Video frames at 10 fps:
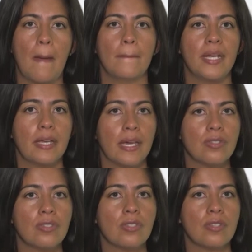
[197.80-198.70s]

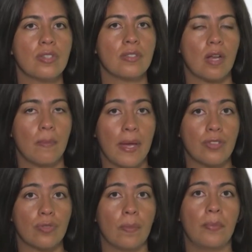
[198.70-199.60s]
Medications such as
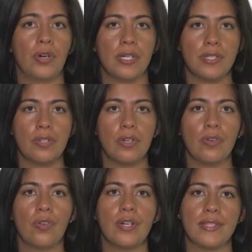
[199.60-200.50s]
Salumedrol, prednisolone,
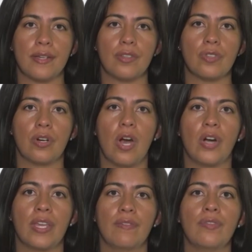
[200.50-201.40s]
or Decadron are
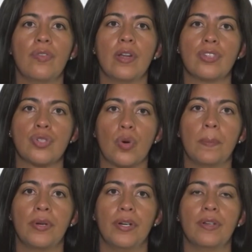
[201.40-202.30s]
given for a short
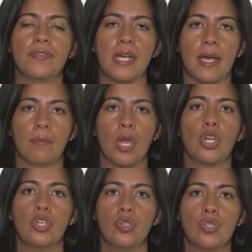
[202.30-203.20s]
period of time,
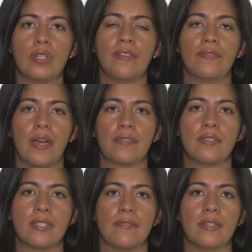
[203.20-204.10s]
usually 5 to
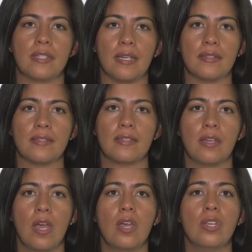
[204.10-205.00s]
7 days.
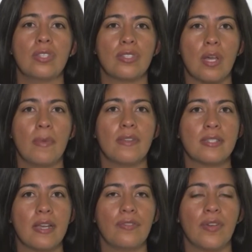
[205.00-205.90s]
Some of the
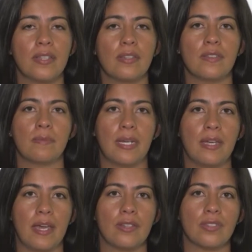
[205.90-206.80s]
side effects of these
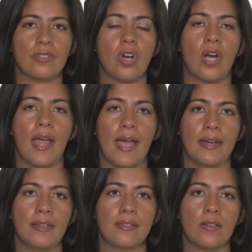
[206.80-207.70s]
medications are
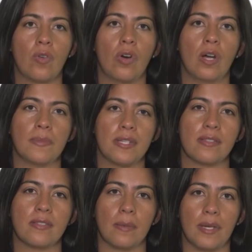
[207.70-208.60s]
headaches or upset
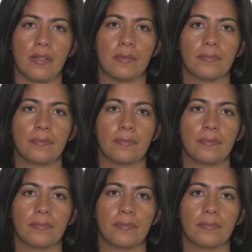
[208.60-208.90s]
stomach.